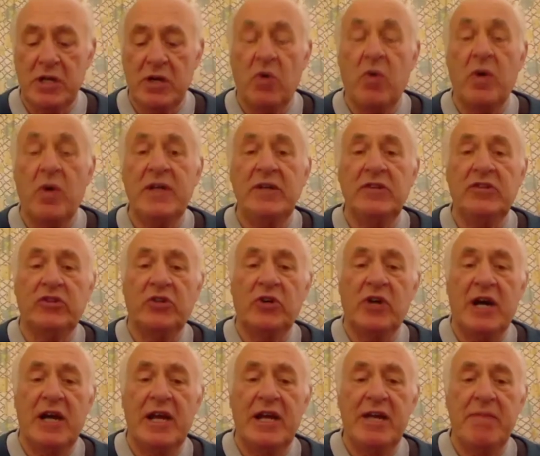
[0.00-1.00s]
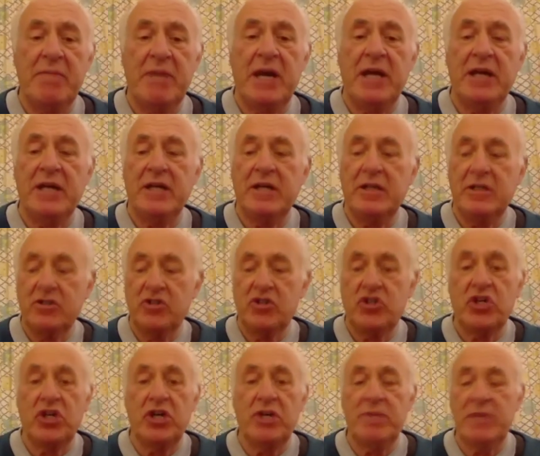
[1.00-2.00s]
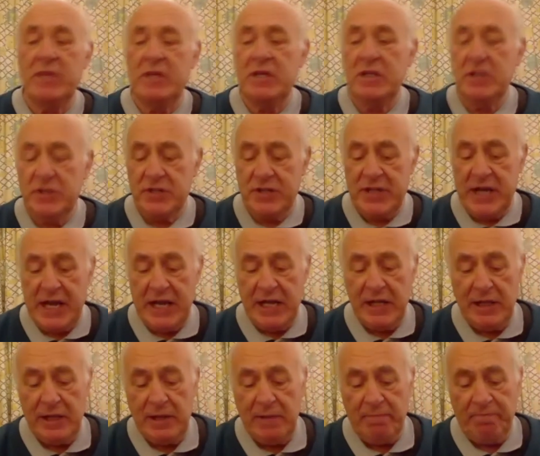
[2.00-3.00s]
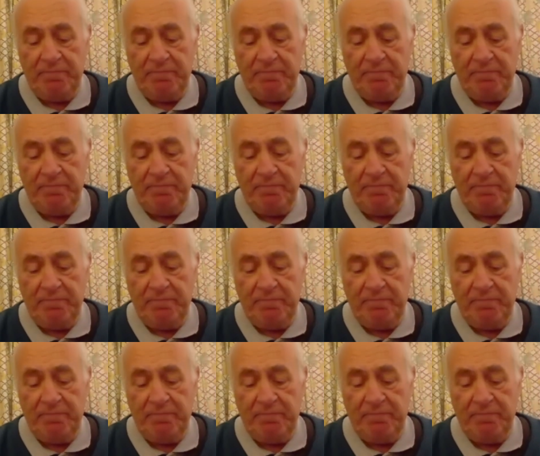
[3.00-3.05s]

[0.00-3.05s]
Cuento, alemán, German tale.